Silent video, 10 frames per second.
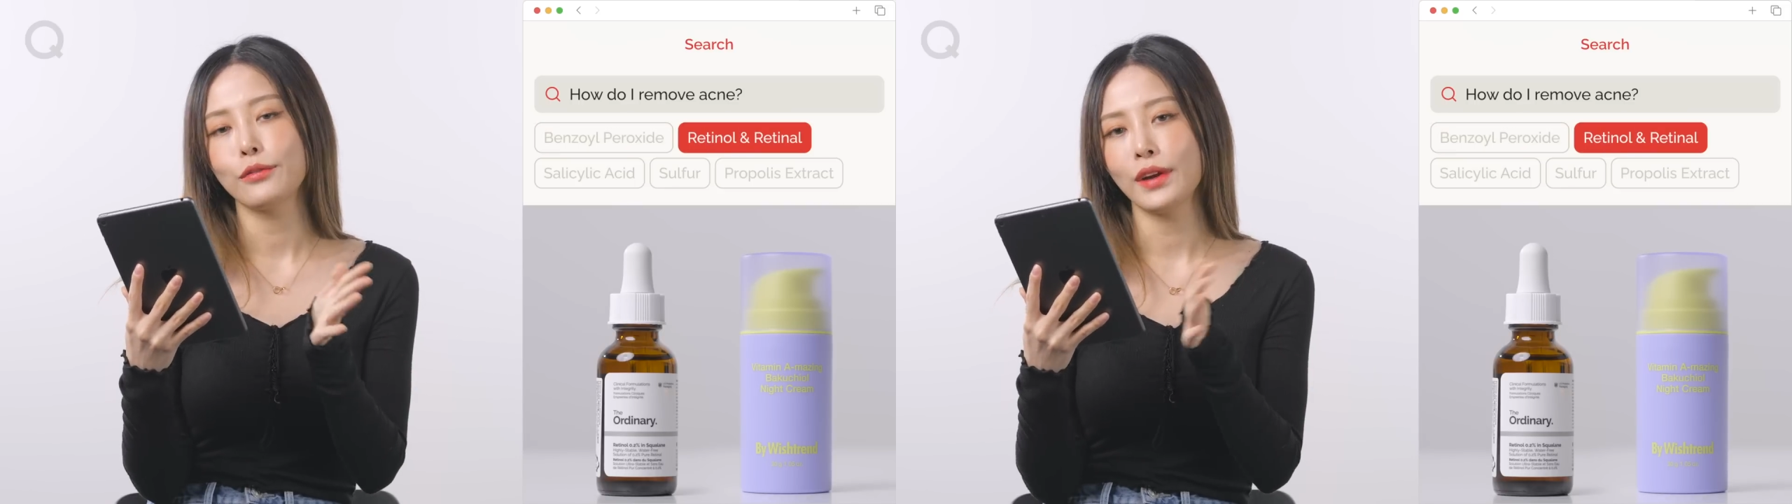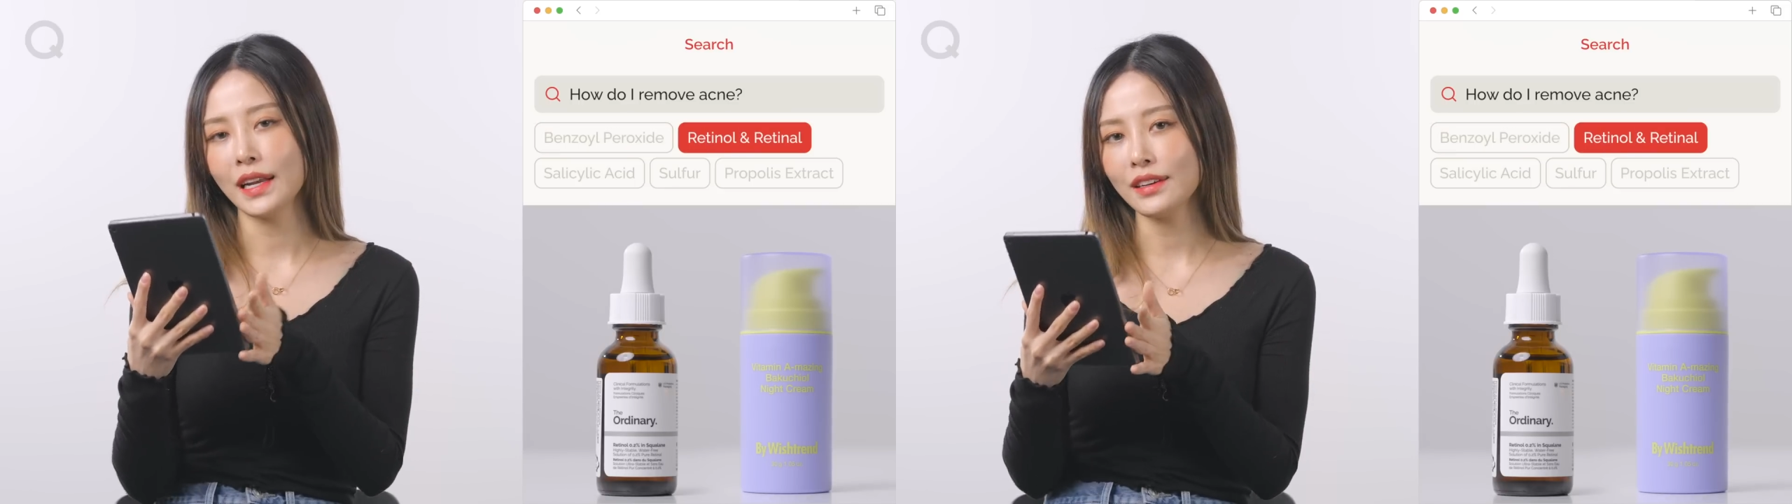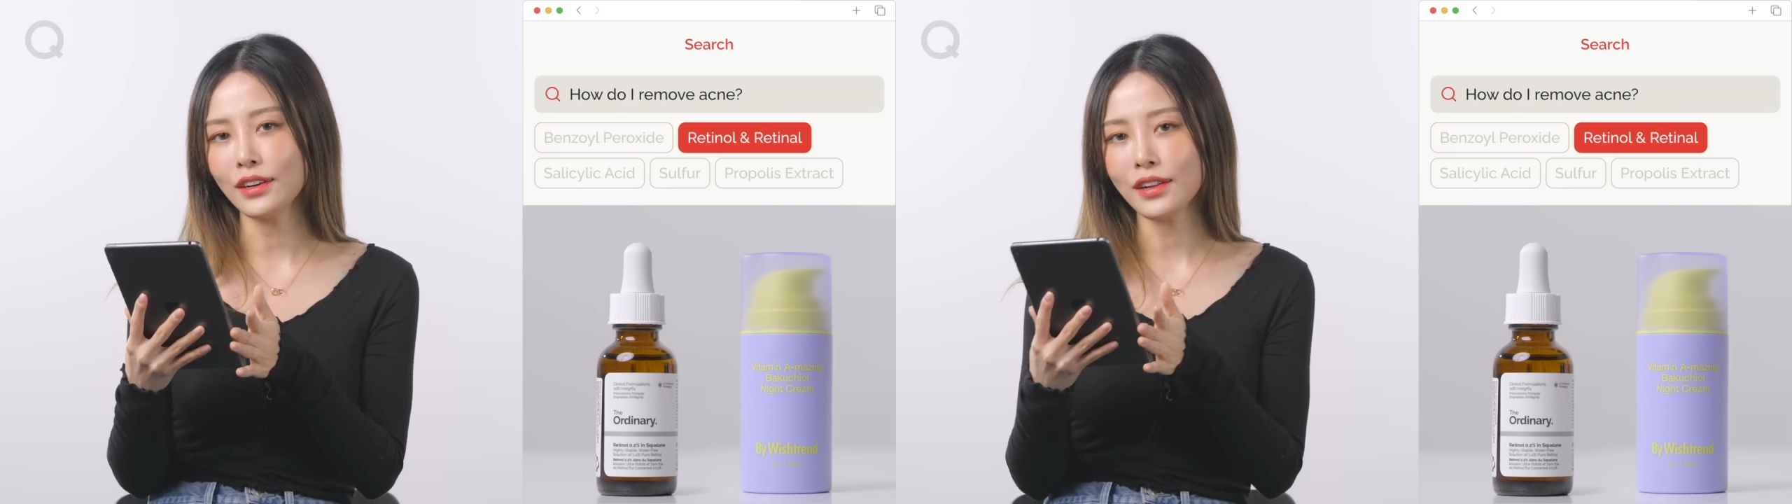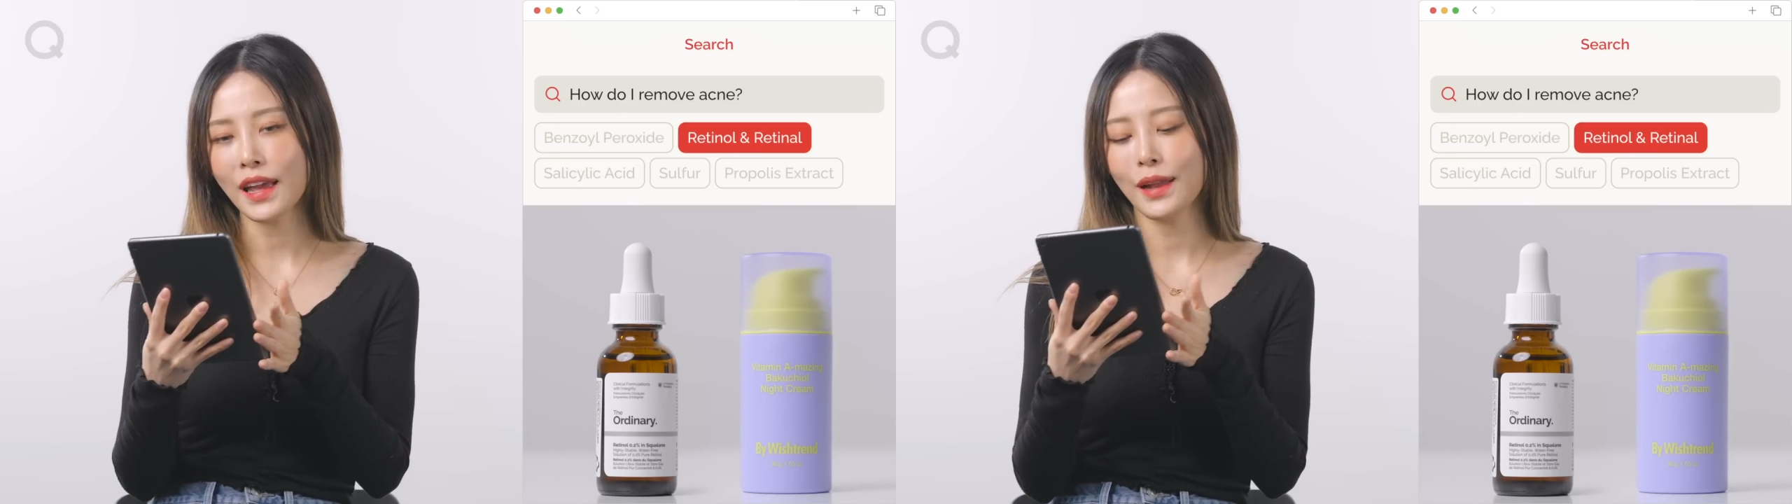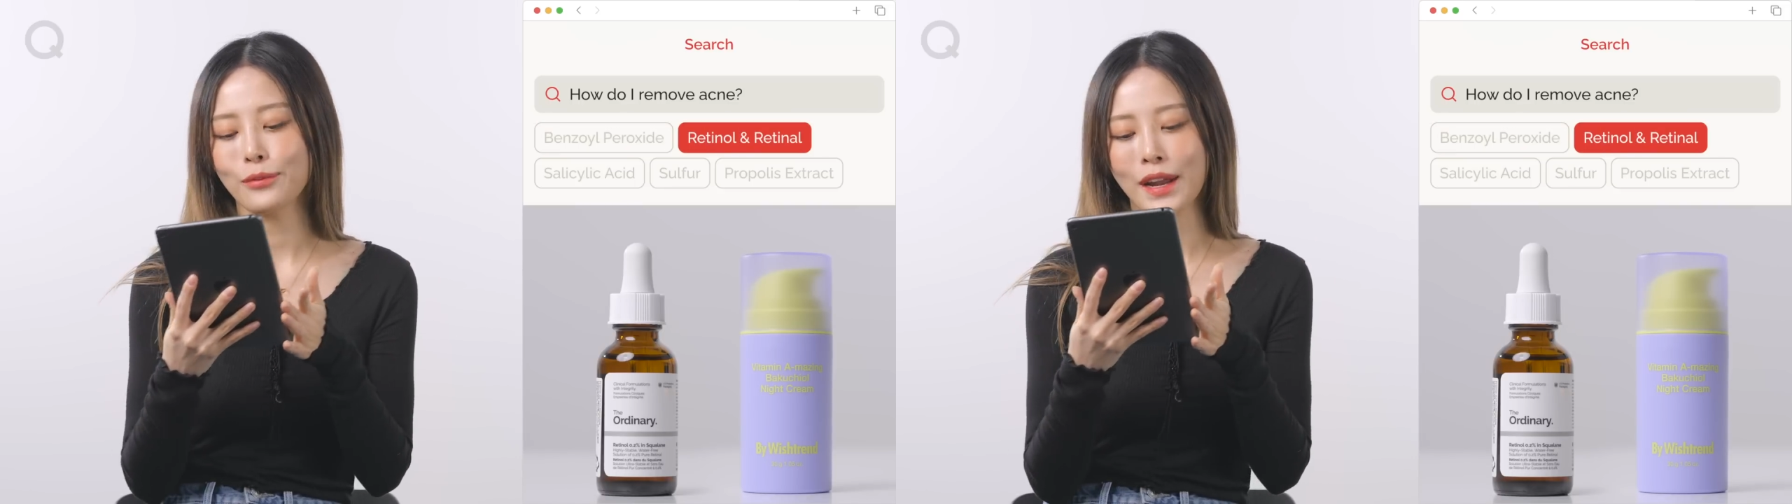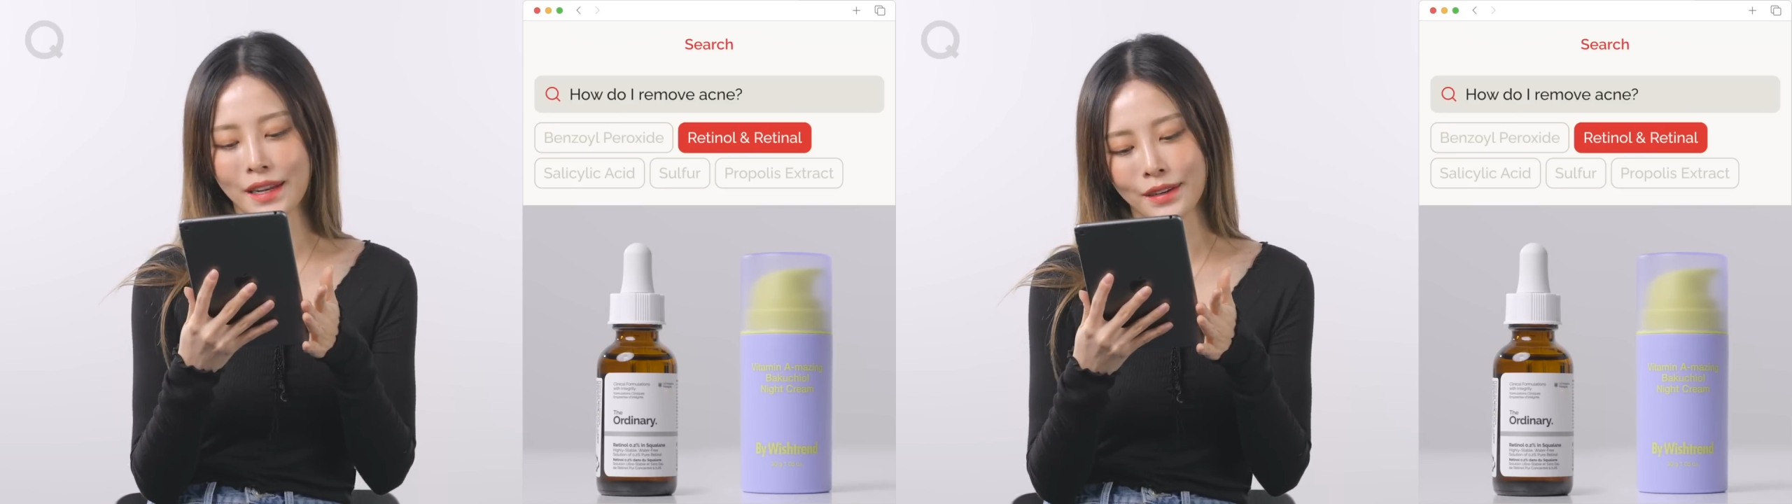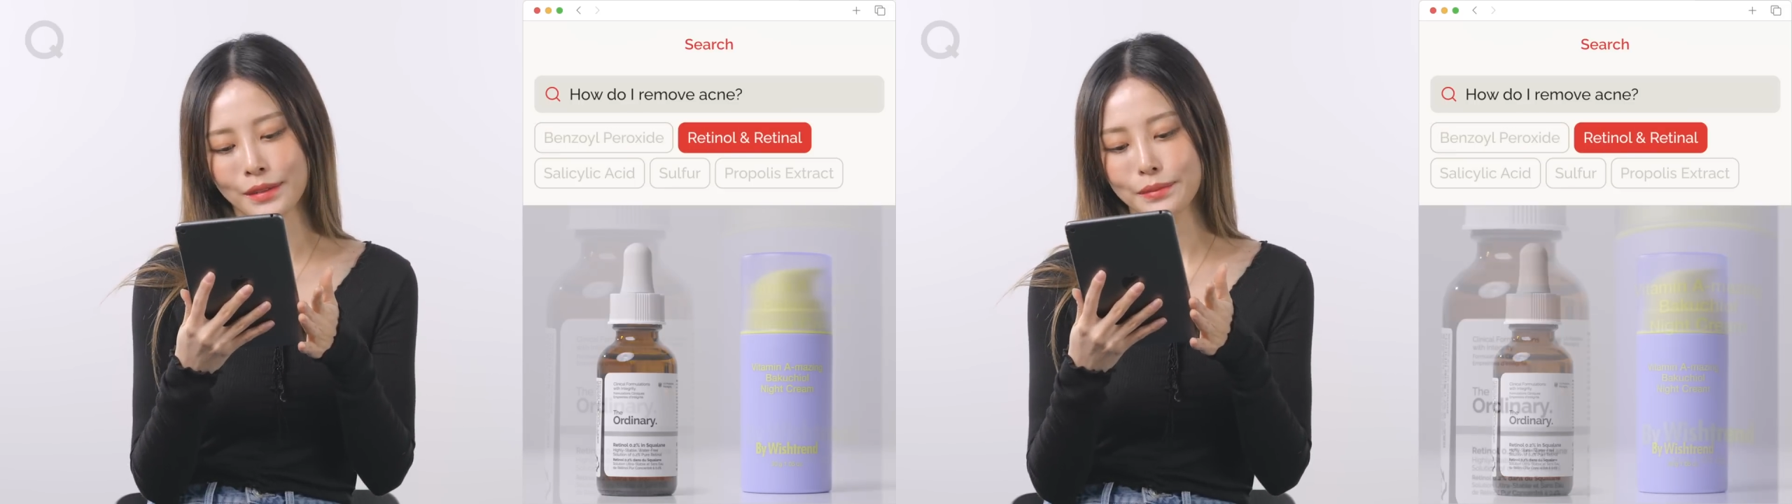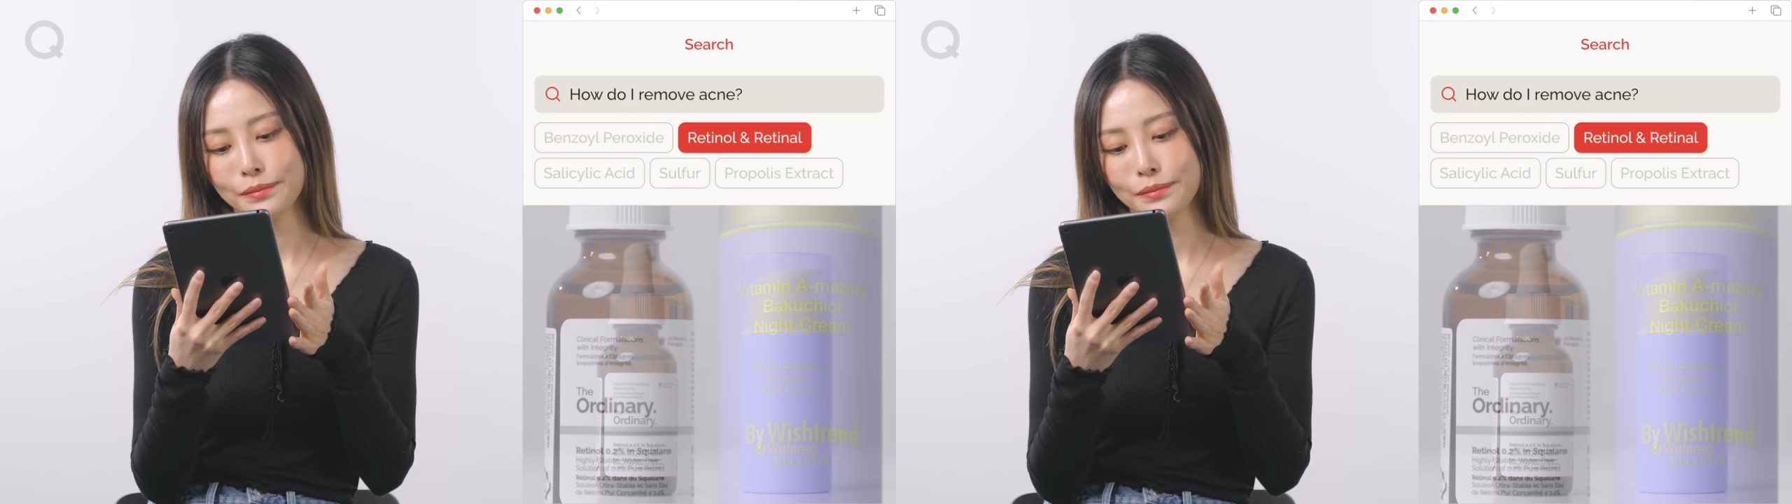retinol and retinal.